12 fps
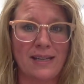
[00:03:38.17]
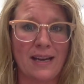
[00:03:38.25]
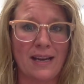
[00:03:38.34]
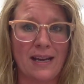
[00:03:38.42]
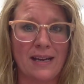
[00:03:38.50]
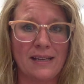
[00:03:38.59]

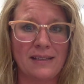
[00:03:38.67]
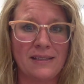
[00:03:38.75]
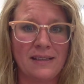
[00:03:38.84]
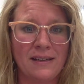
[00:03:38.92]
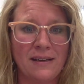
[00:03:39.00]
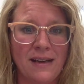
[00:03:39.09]
And
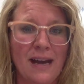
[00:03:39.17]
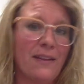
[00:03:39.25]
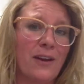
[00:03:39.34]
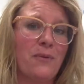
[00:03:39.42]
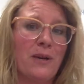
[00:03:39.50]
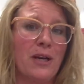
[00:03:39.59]
I
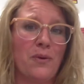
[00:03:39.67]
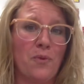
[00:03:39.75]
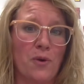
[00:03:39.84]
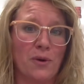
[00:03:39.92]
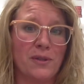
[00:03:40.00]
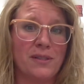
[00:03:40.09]
like winning
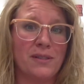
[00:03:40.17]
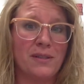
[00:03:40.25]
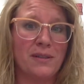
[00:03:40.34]
awards.